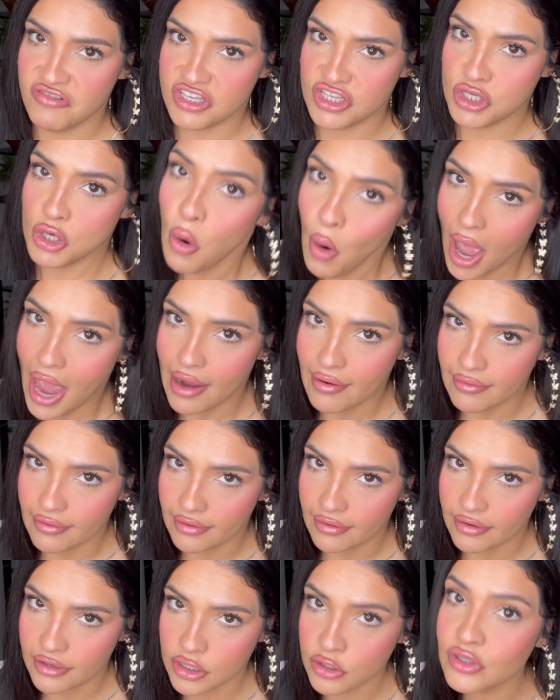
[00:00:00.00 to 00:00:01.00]
do it.
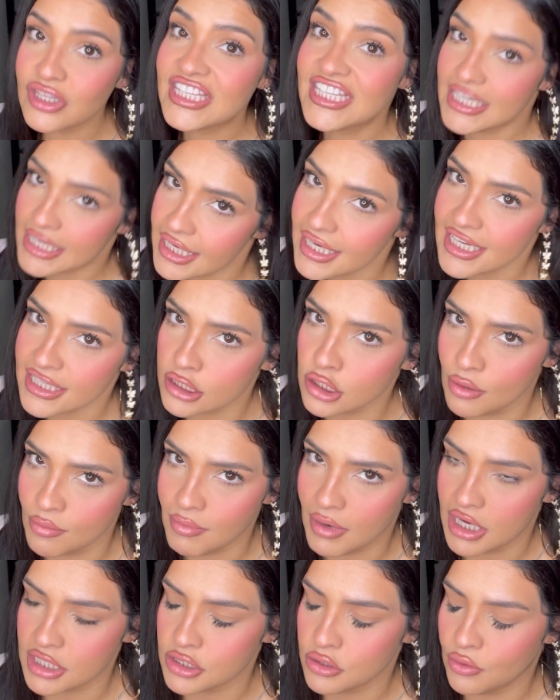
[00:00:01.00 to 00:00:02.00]
You did it too
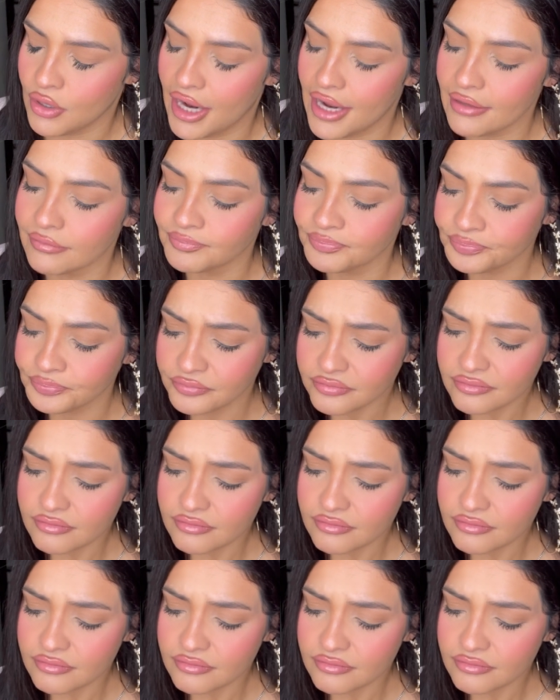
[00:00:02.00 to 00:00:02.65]
much, okay?